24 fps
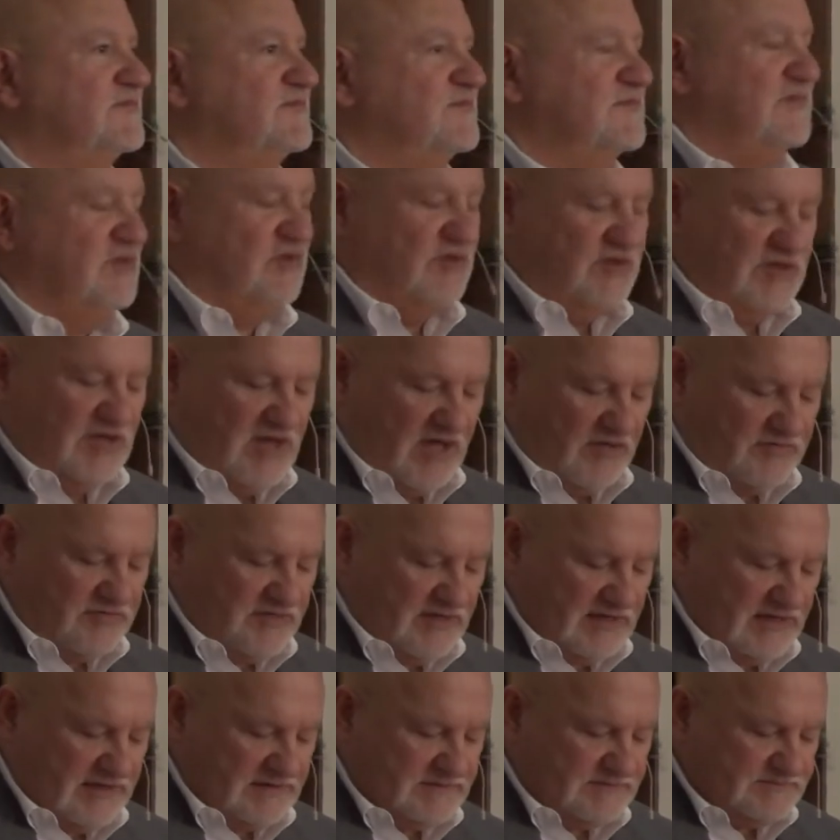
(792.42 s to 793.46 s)
you're nothing.
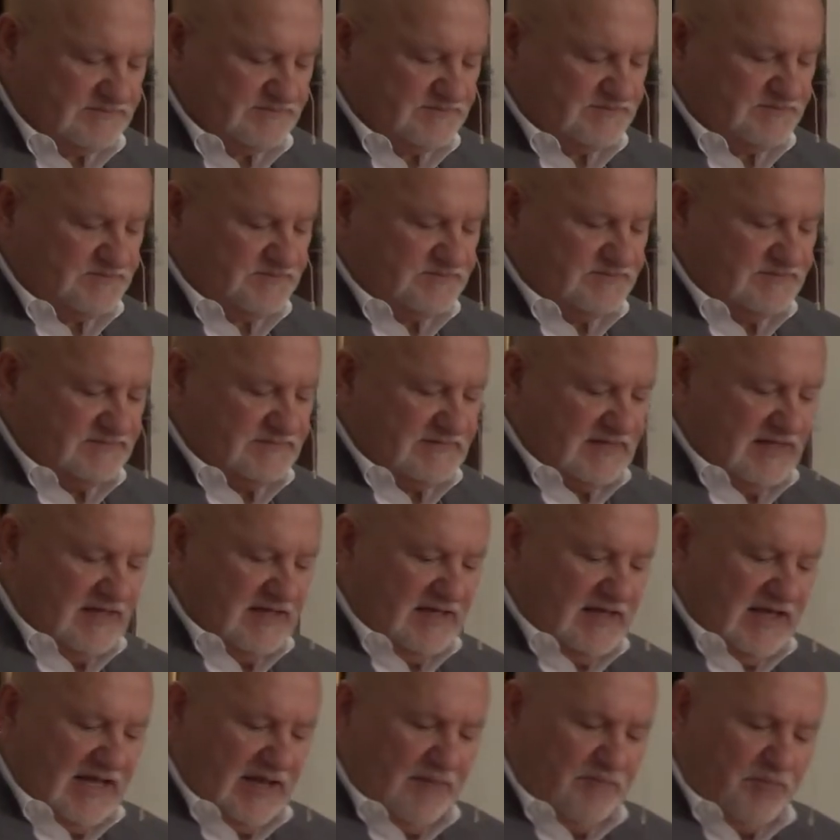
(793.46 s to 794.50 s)

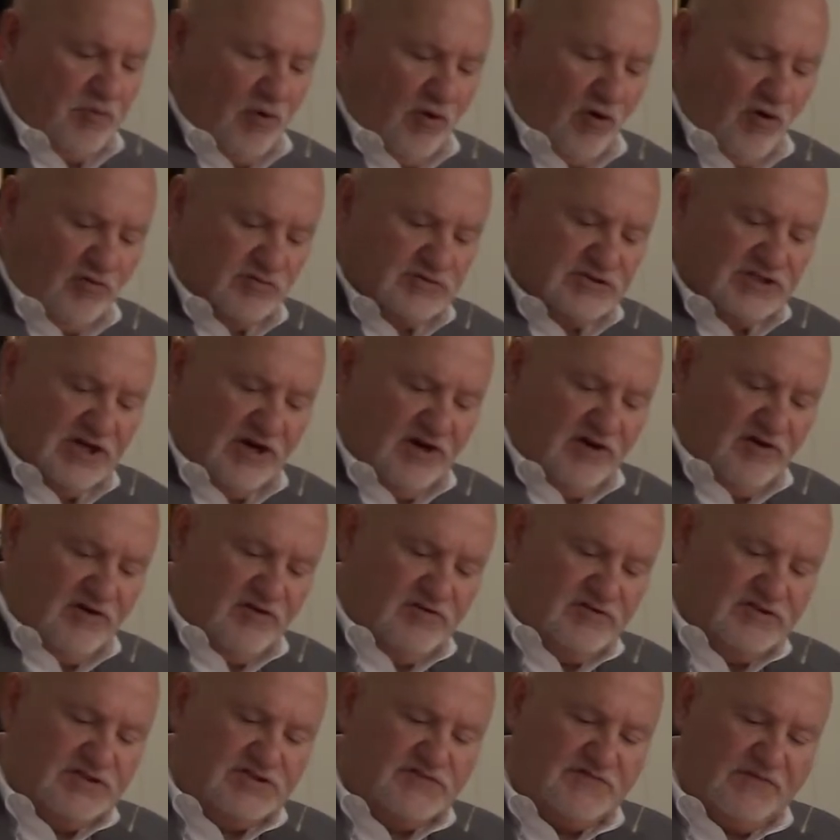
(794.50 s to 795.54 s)
And Paul
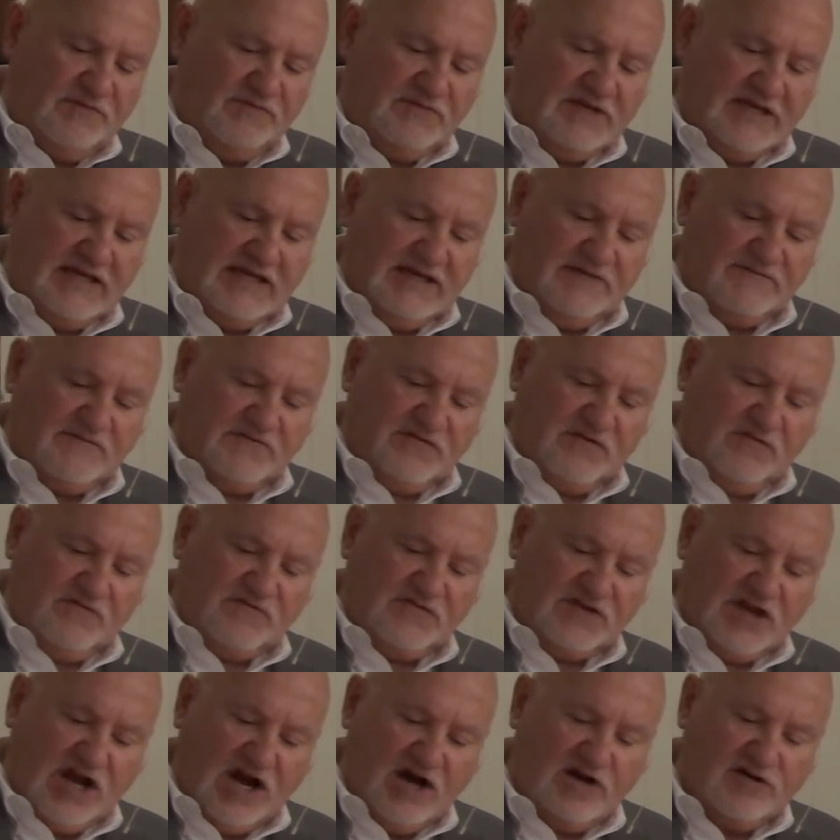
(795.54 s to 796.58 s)
turns from the gift of
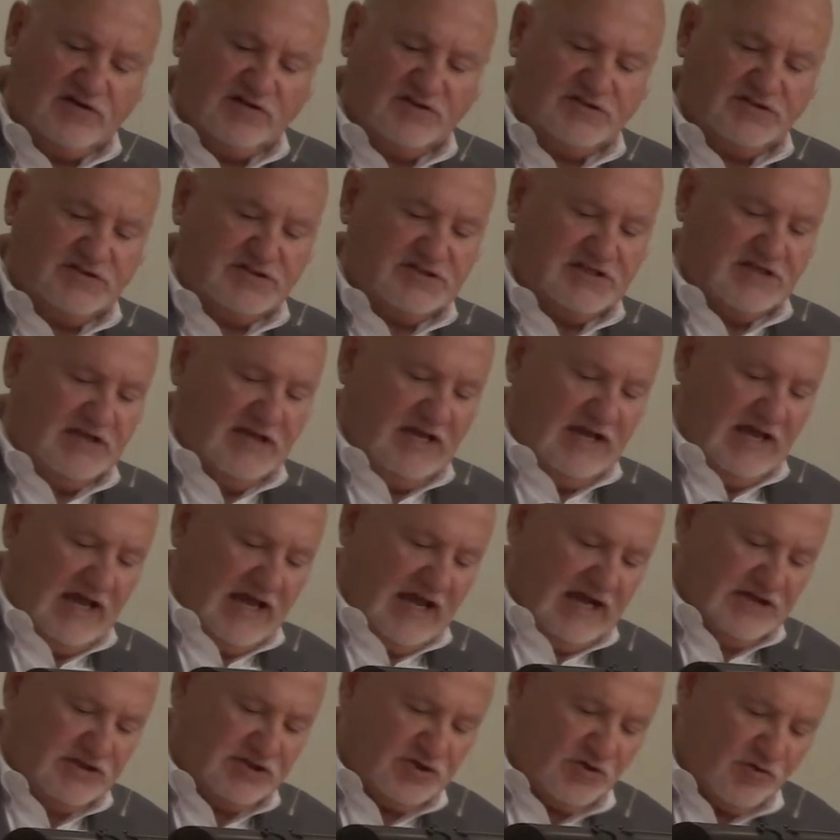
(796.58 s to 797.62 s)
tongues
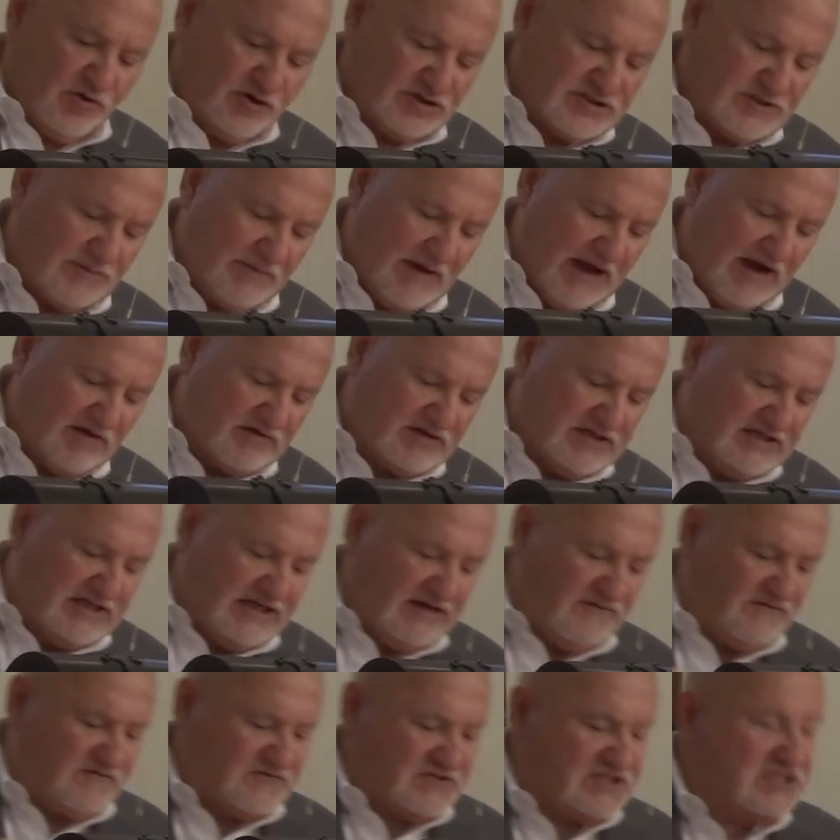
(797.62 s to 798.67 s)
and talks about
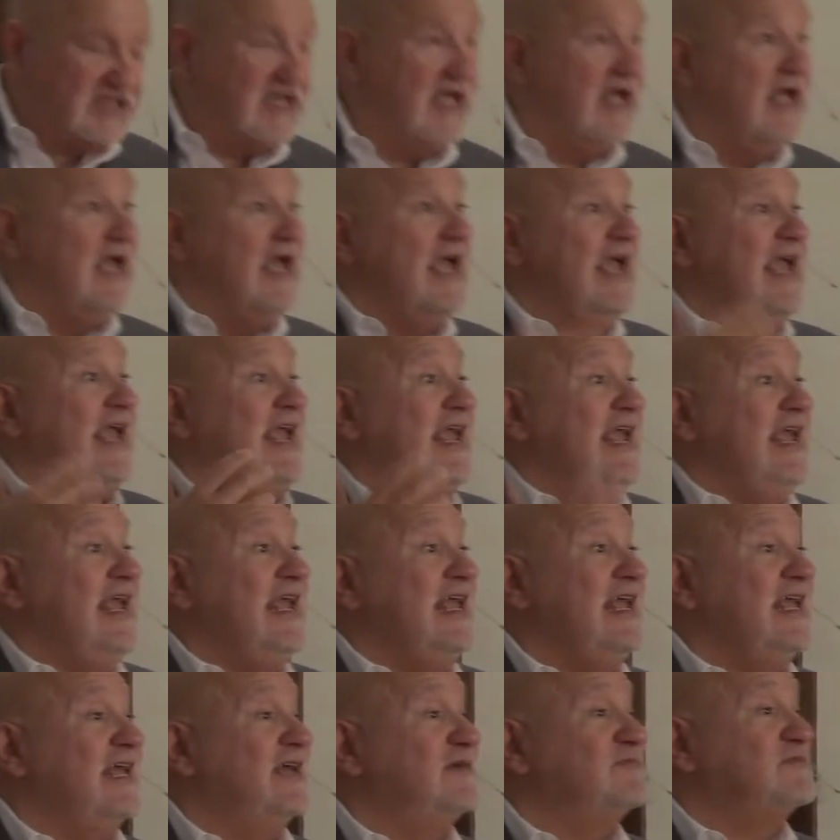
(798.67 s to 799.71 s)
gifts
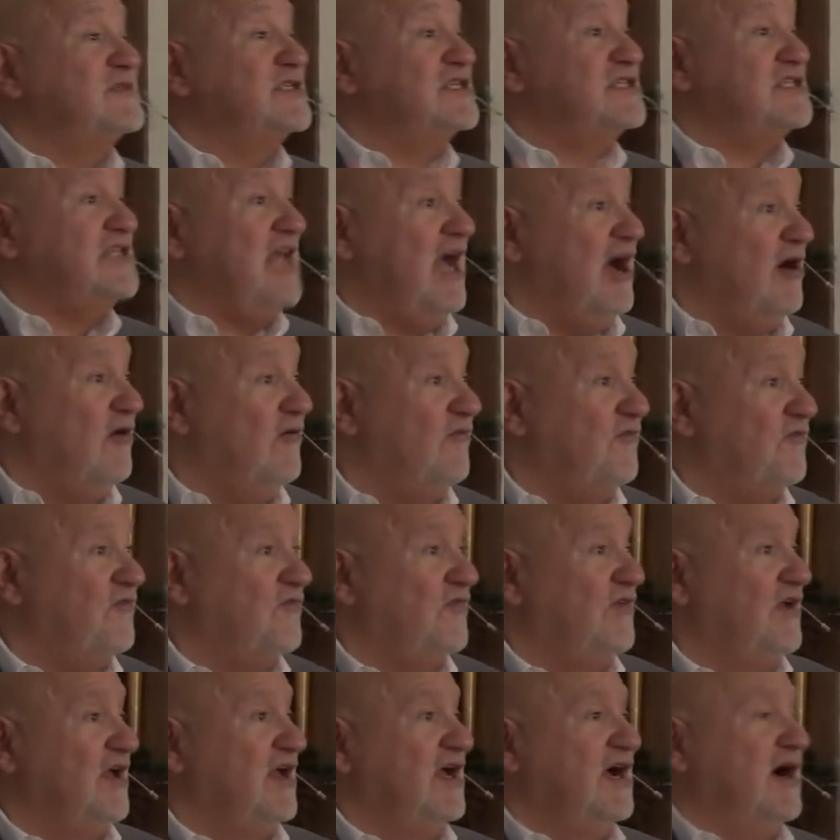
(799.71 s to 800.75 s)
he himself
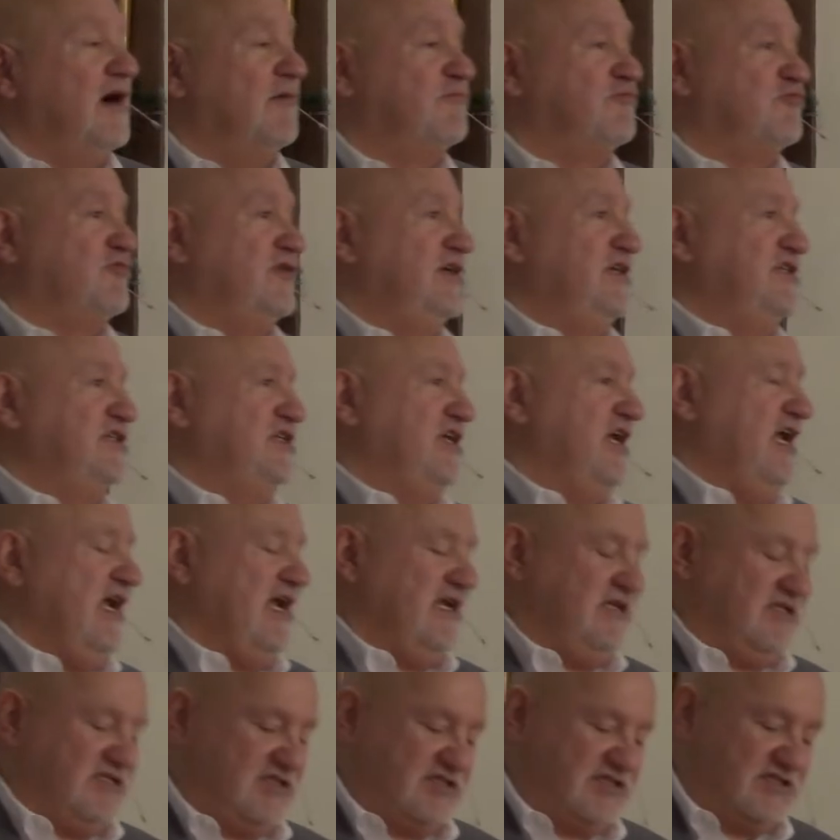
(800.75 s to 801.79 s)

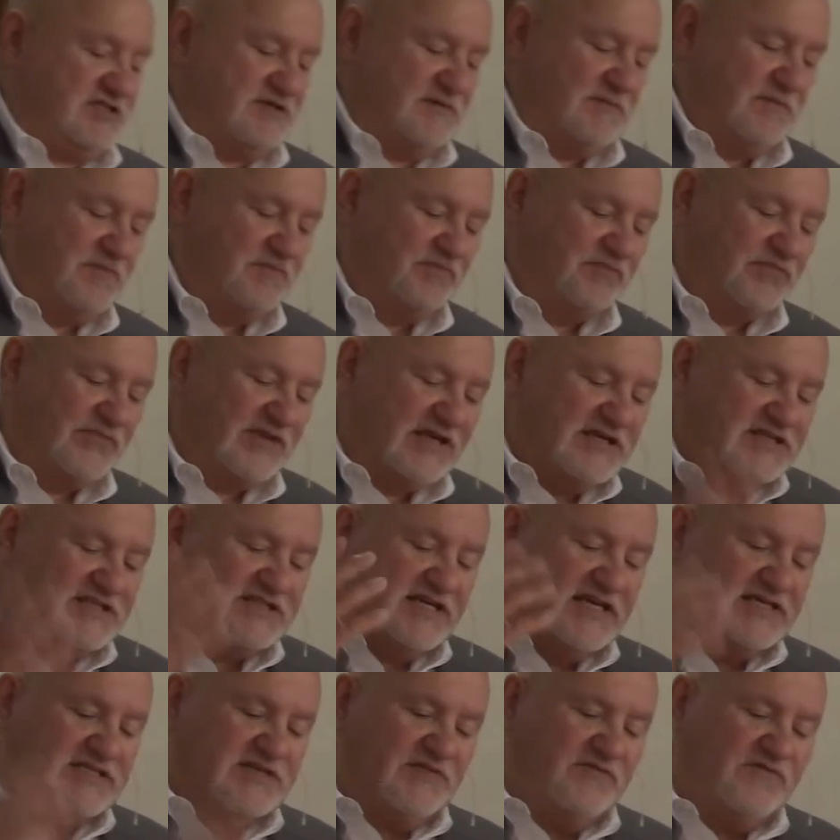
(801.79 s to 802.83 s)
appreciates. He
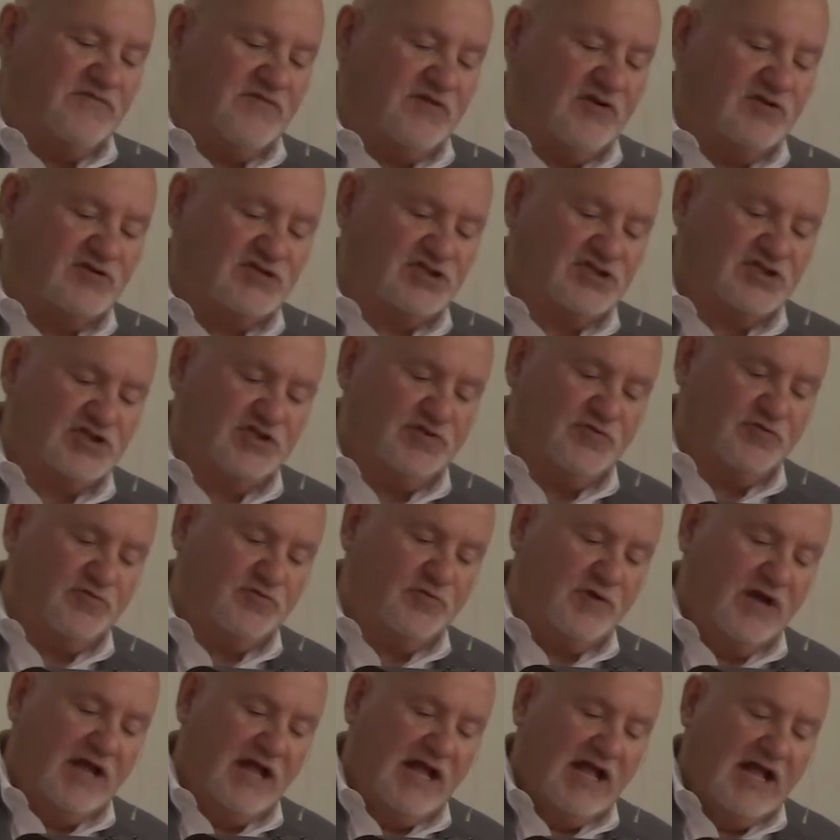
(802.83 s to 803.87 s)
says in verse
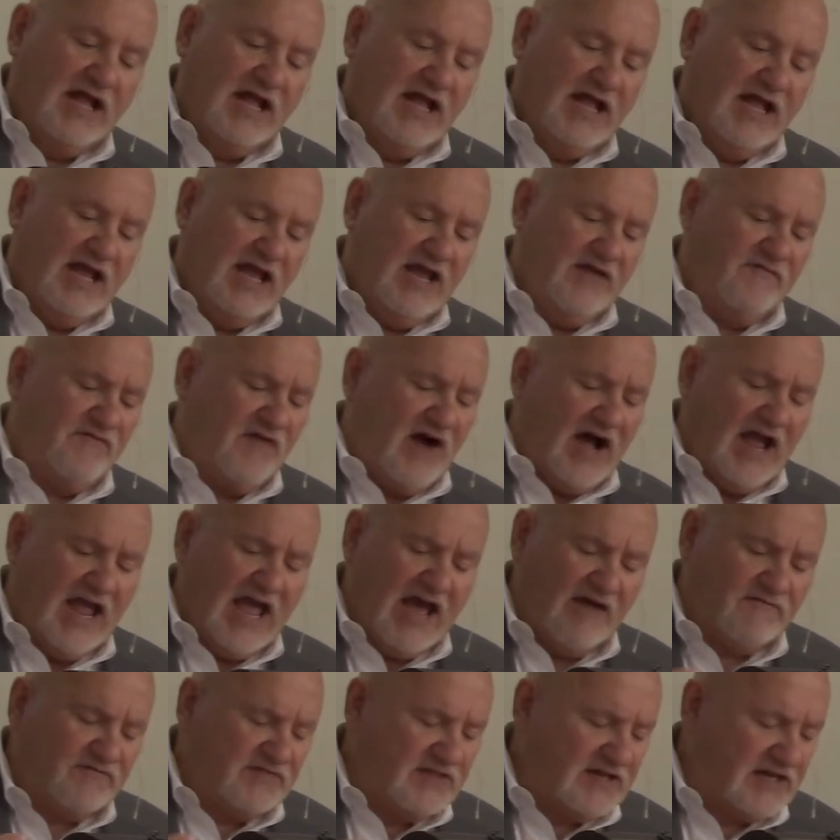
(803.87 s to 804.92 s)
2, if I
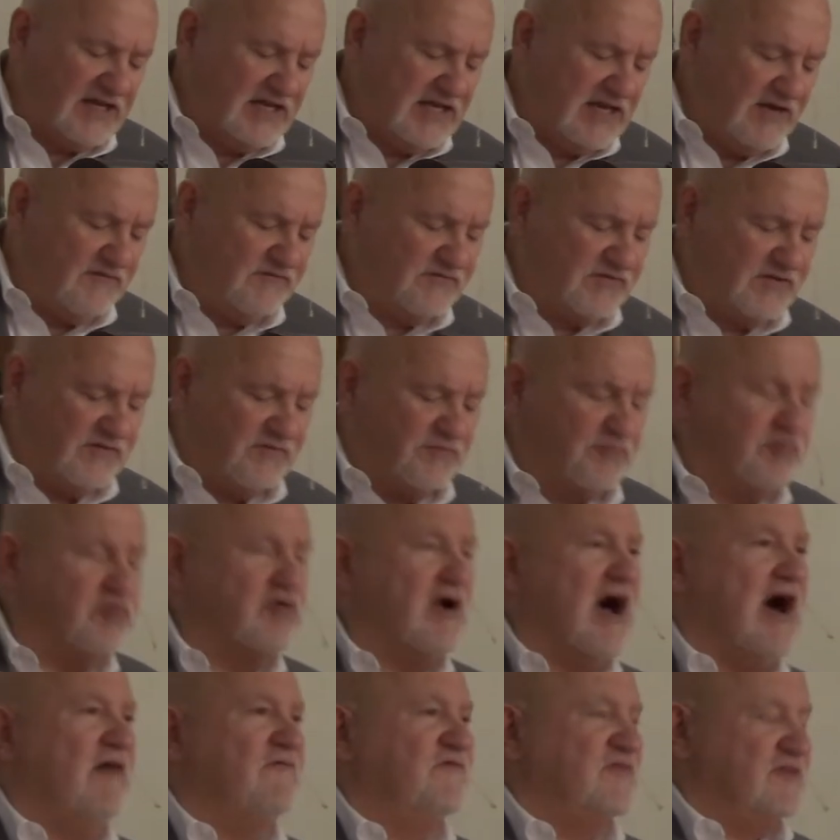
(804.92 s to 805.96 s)
have the gift of
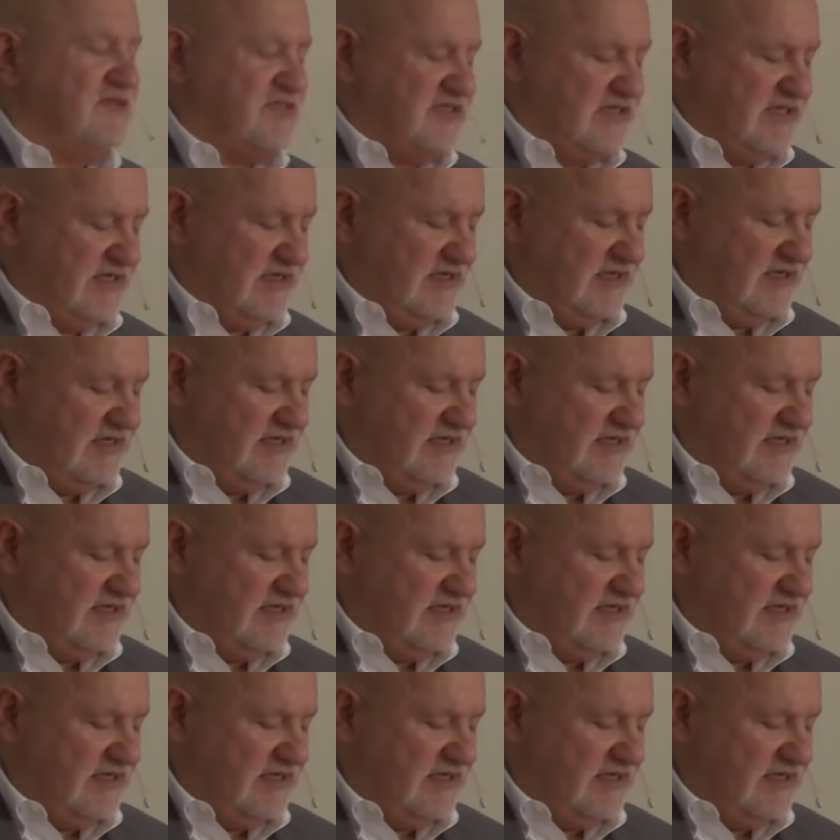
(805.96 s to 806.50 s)
prophecy